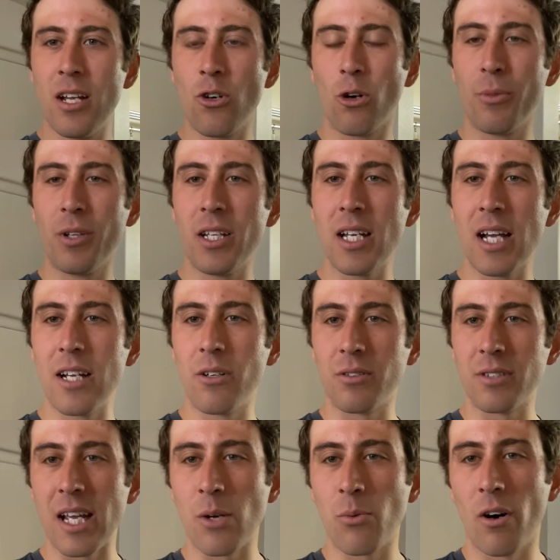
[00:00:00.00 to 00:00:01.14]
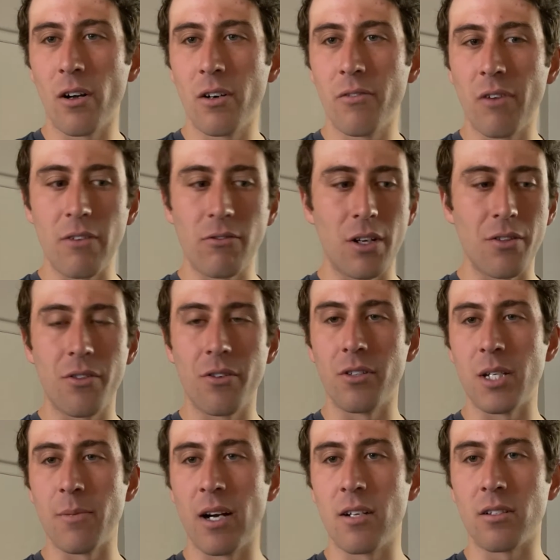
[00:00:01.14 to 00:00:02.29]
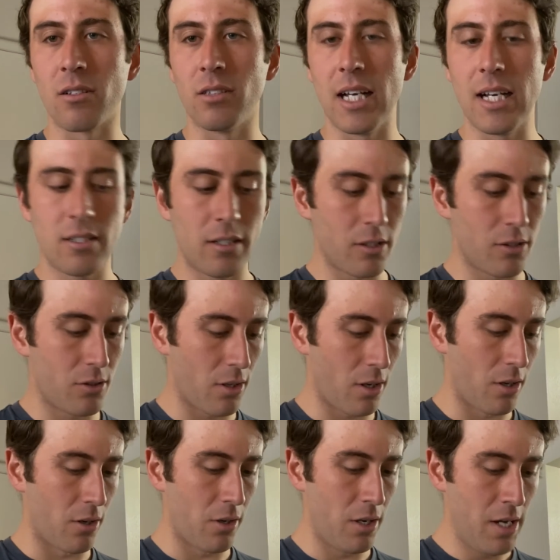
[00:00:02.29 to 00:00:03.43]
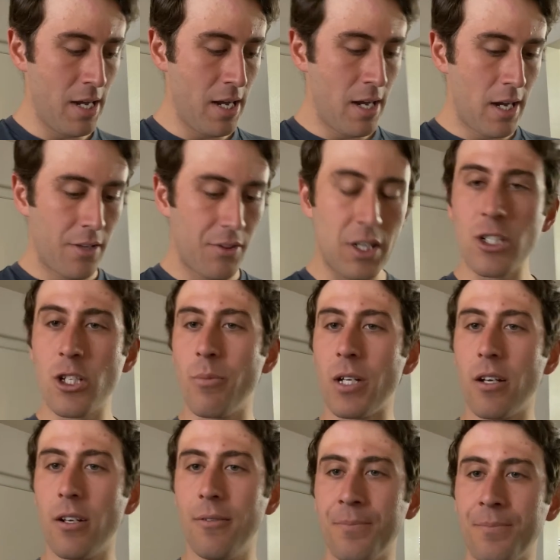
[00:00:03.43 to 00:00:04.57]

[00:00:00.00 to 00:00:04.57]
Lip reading: Normally I don't take water if I run 13 miles or less, so I think it should be good.